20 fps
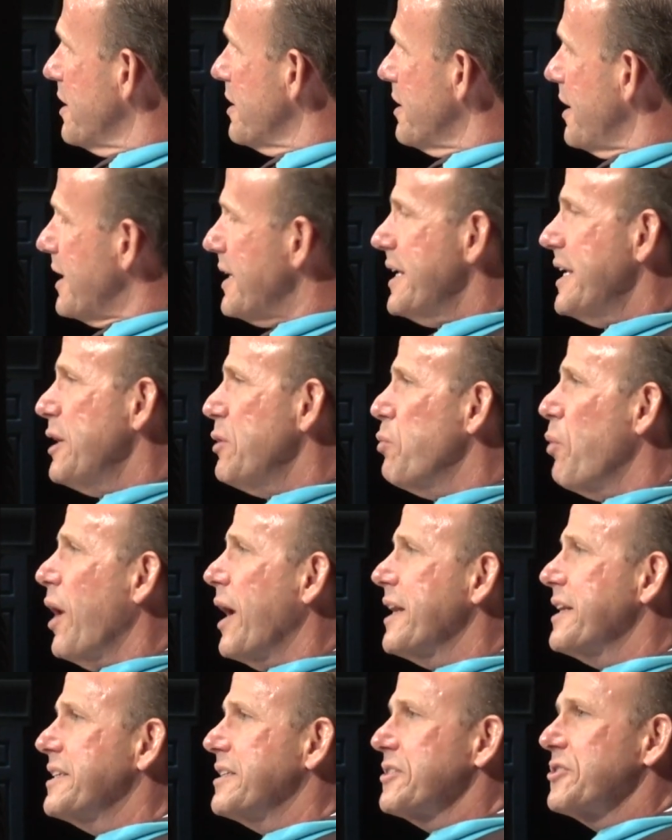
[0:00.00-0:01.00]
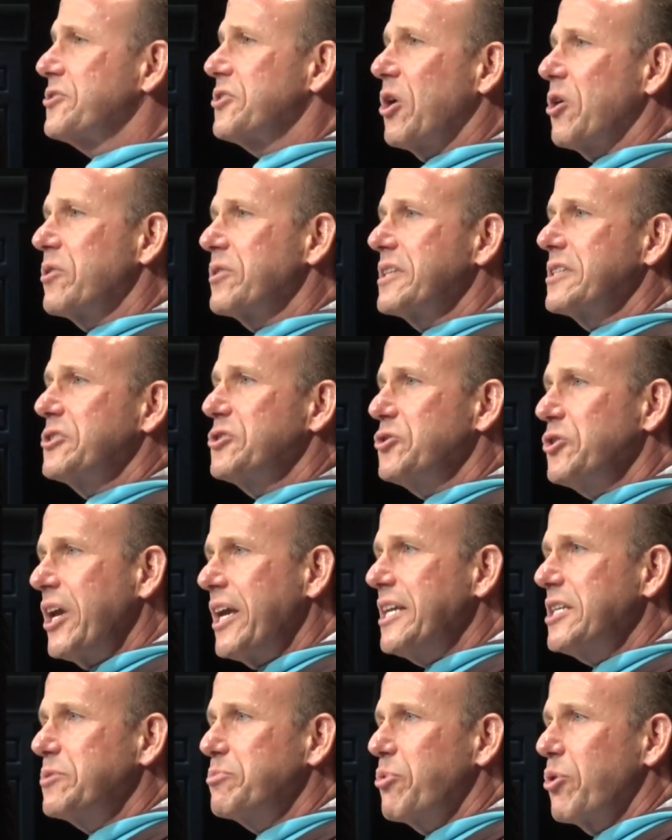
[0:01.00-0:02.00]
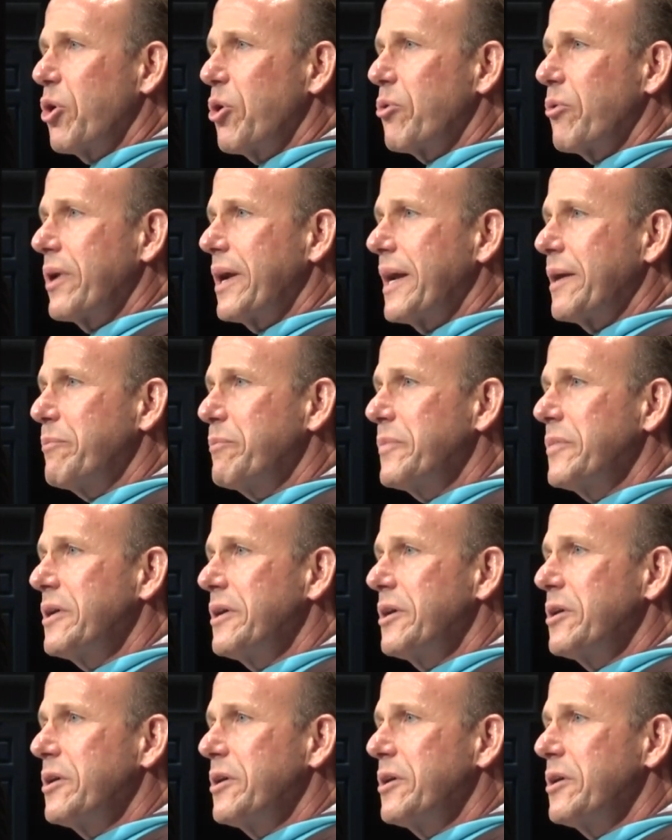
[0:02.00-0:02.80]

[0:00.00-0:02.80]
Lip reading: that he wanted to start an exchange program